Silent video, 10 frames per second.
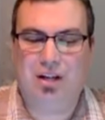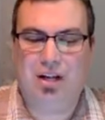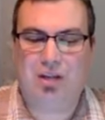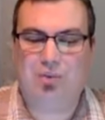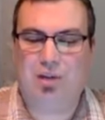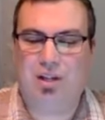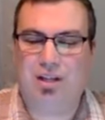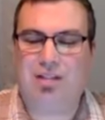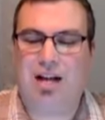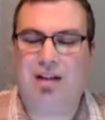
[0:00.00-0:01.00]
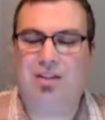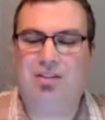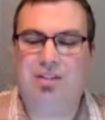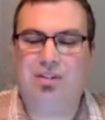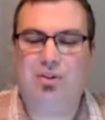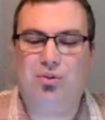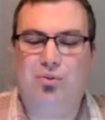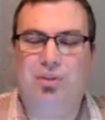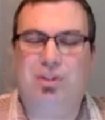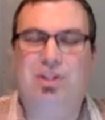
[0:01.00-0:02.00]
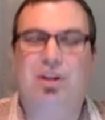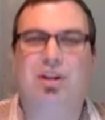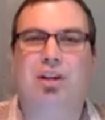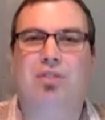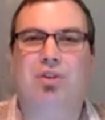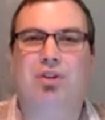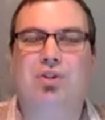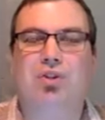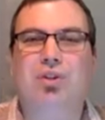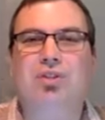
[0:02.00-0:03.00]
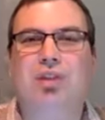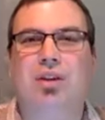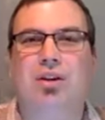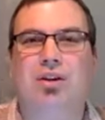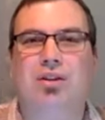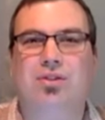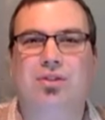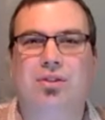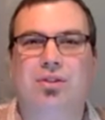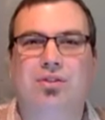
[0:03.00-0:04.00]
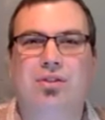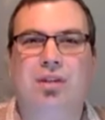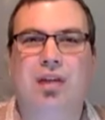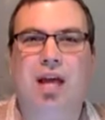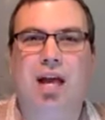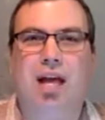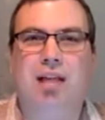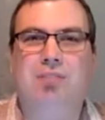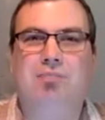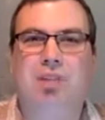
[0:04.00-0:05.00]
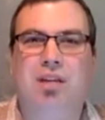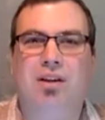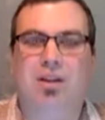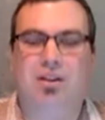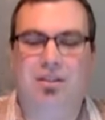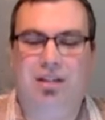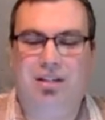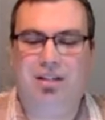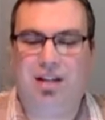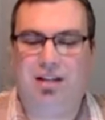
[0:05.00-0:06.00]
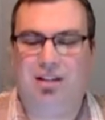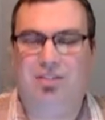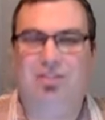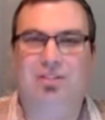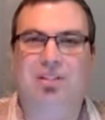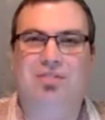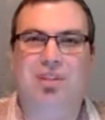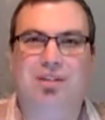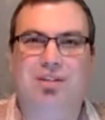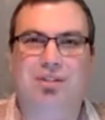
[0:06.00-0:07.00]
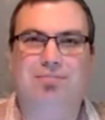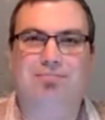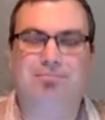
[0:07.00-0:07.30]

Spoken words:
as well as Allison, who will be sharing of our joys and our concerns and being our lead technical advisor.